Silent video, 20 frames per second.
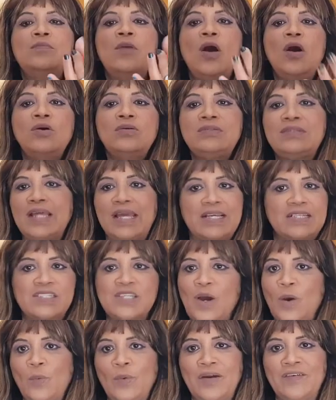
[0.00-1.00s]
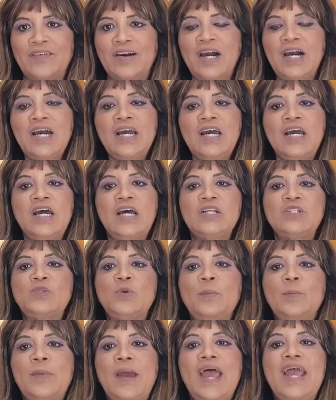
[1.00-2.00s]
more things, however,
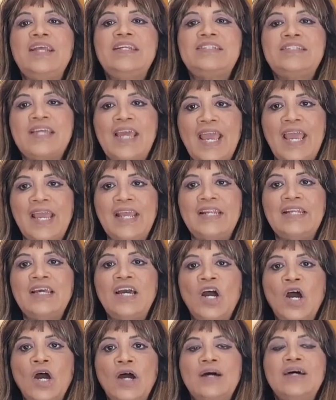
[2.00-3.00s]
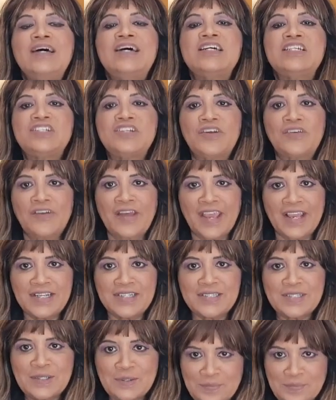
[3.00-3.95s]
to maintain her charade.